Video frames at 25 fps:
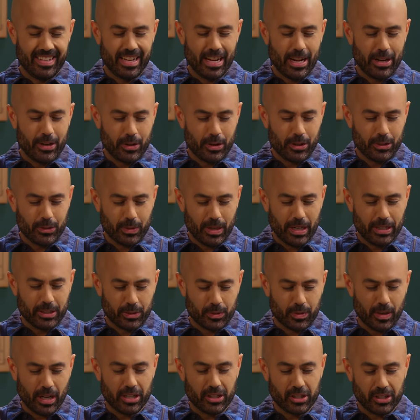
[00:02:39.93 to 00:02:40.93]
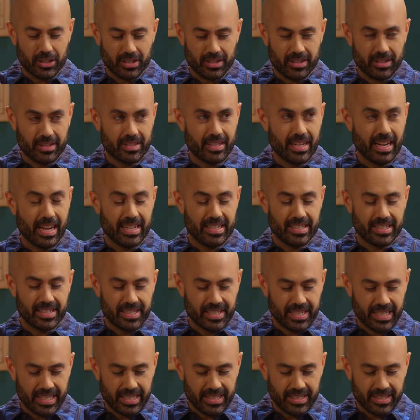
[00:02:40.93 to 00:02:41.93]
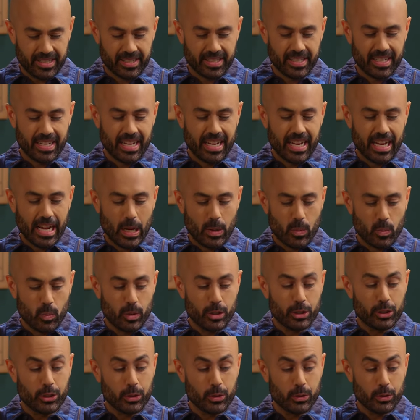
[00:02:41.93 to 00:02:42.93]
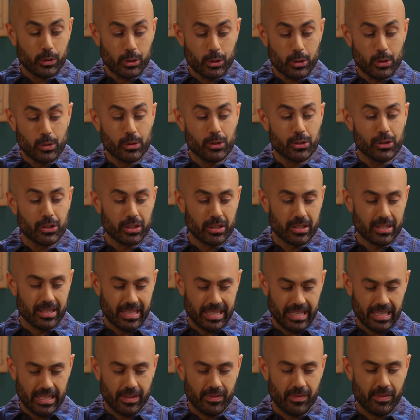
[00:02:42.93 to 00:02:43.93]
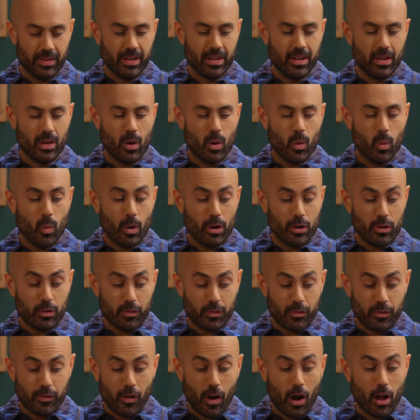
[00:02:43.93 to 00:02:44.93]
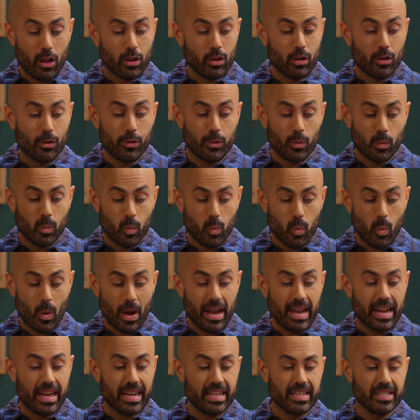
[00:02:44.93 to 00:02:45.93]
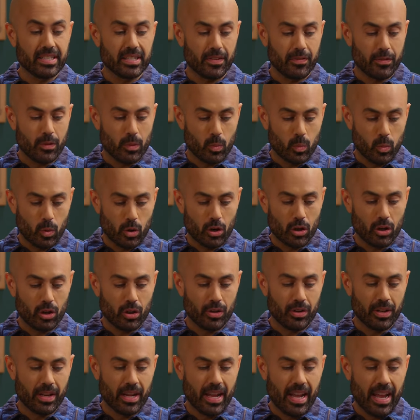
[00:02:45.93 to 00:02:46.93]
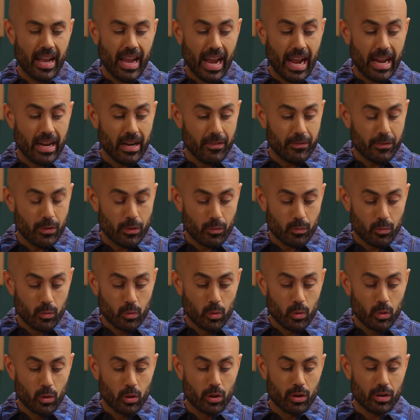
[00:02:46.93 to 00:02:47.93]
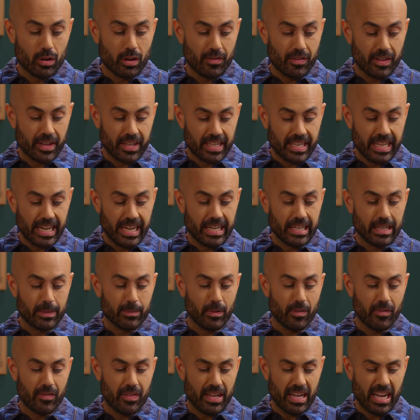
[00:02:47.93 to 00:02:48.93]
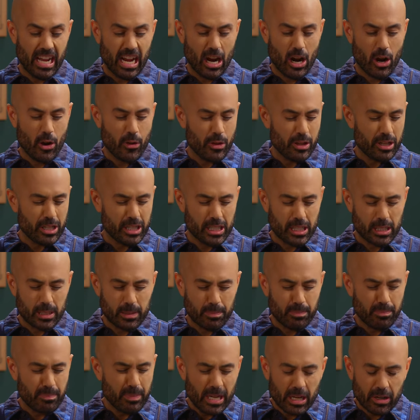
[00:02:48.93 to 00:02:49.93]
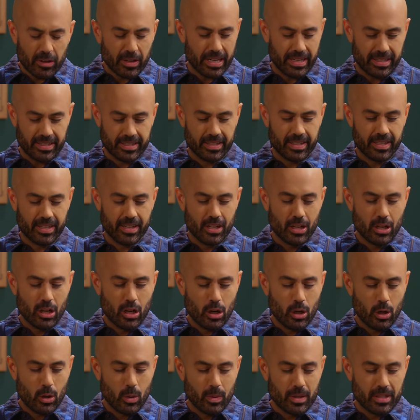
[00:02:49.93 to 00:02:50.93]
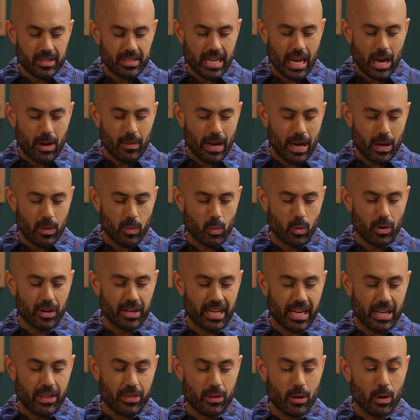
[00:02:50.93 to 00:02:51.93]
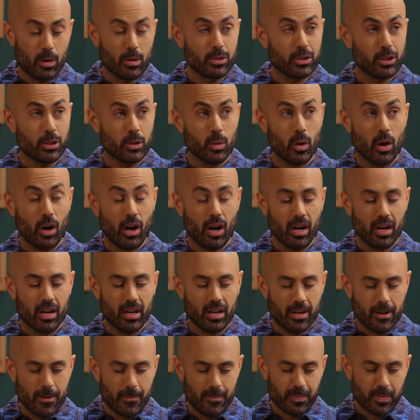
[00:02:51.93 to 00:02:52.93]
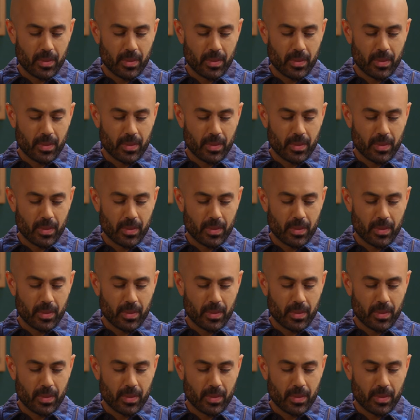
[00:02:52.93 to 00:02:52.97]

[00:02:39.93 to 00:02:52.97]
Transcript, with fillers: in your transgressions and sins, in which you used to live when you followed the ways of the world and of the ruler of the kingdom of the air, the Spirit, who is now at work in those who are